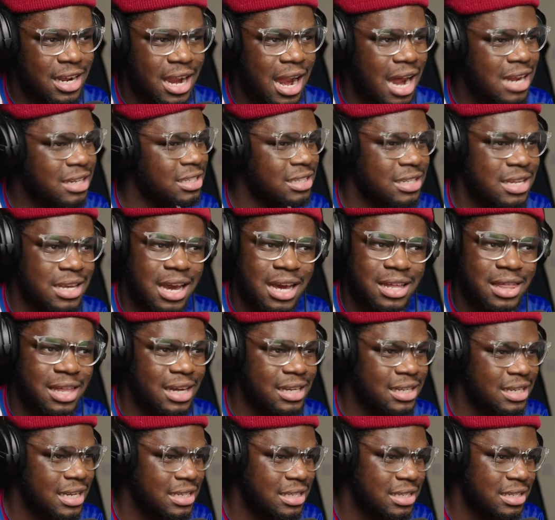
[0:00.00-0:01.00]
It has to take. I
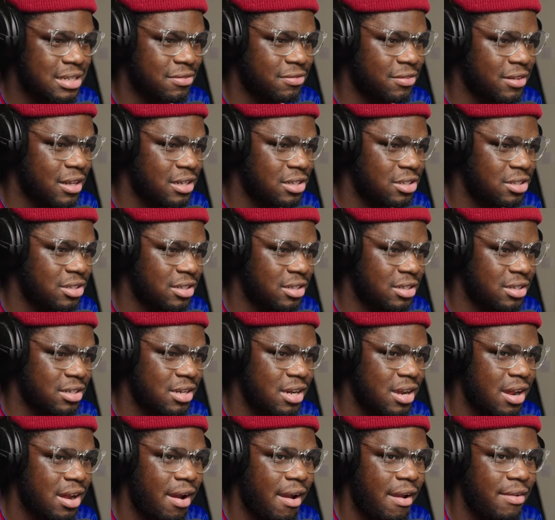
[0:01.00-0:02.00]
think it takes a deflection.
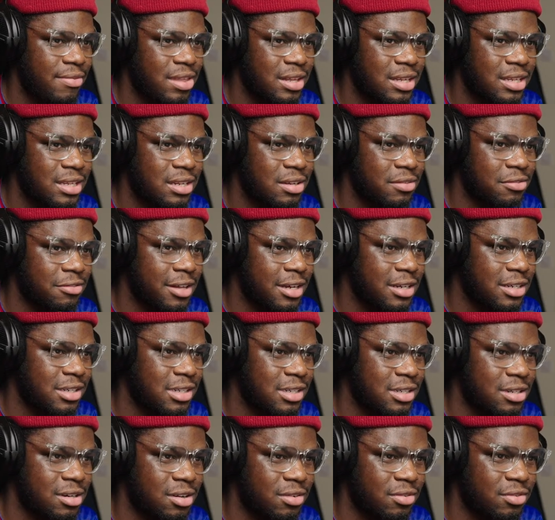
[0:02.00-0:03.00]
It takes a
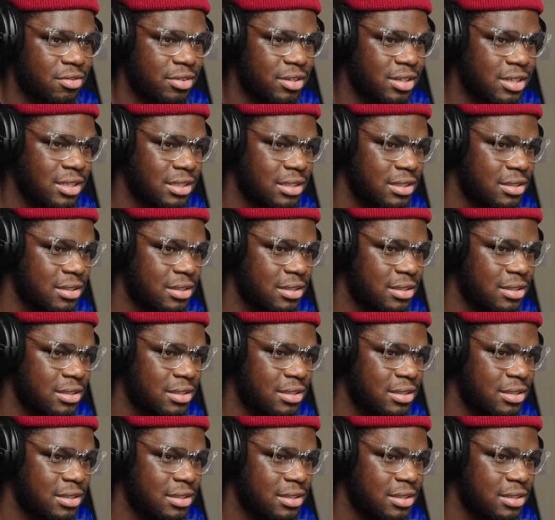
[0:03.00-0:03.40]
deflection of.